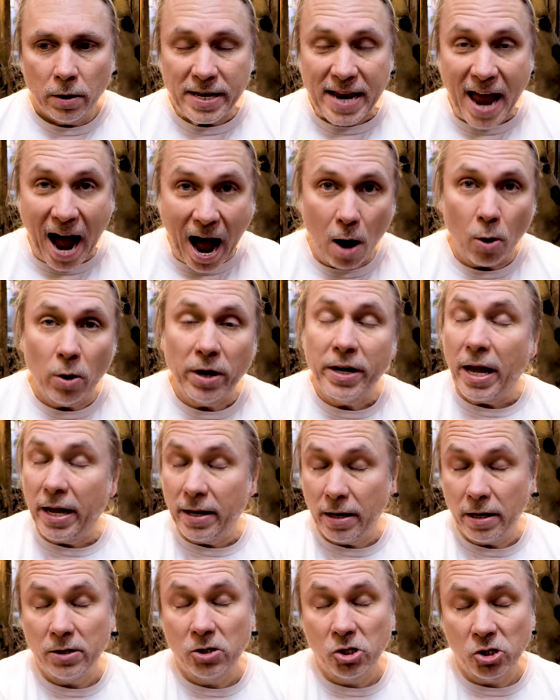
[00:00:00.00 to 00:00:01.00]
now, and
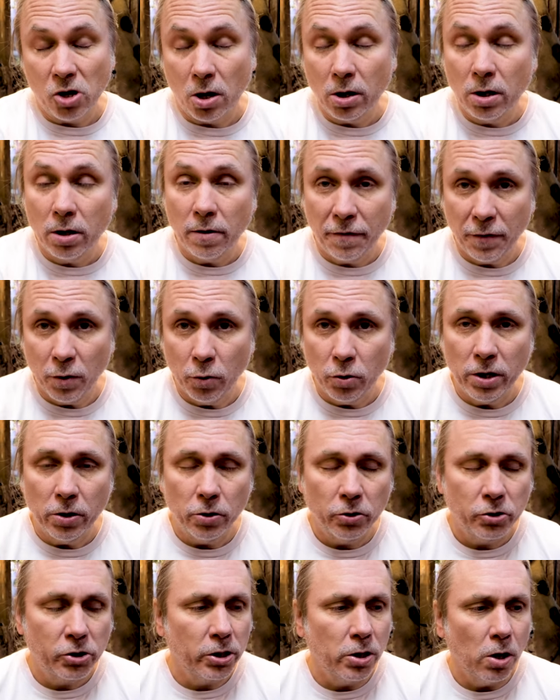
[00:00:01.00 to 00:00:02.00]
it started a few
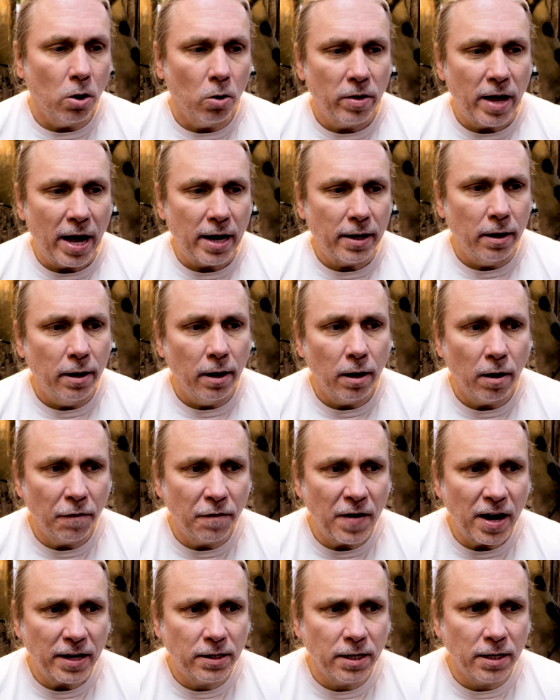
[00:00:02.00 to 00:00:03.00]
years ago, that
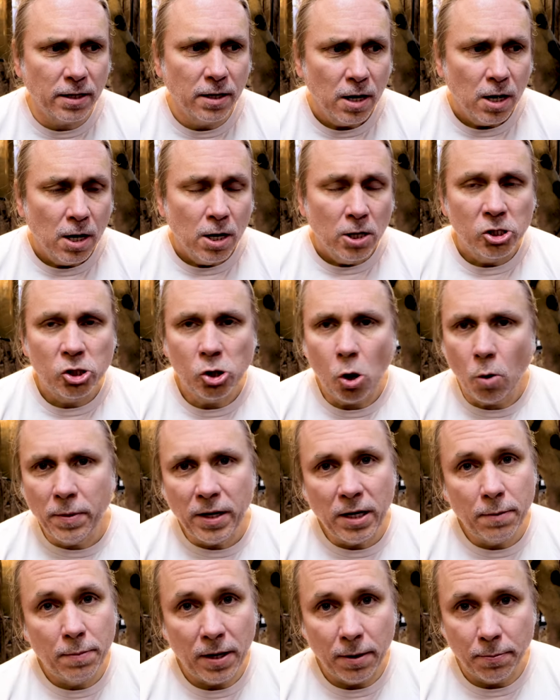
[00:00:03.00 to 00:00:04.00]
affected so
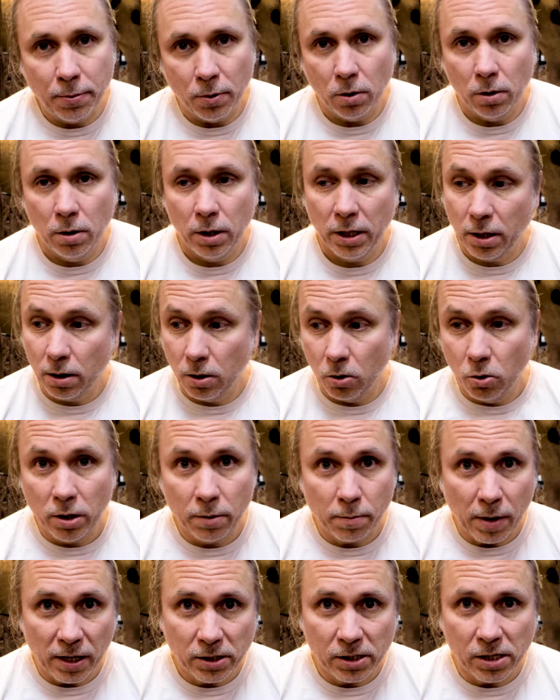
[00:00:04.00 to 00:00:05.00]
many people,
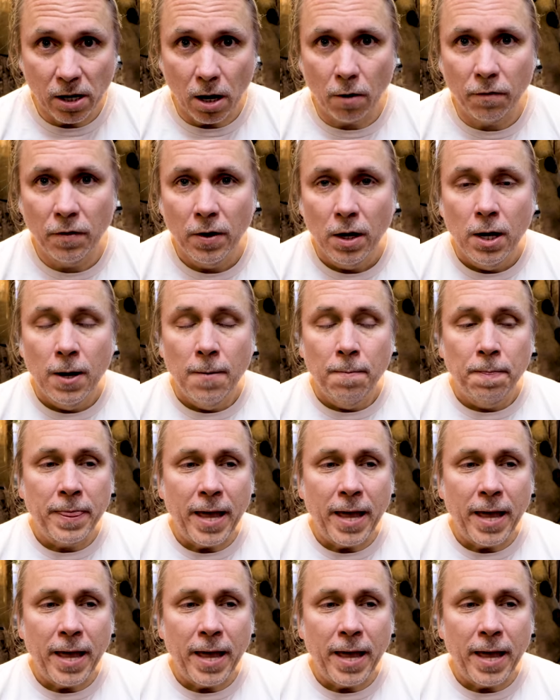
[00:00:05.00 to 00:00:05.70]
including myself.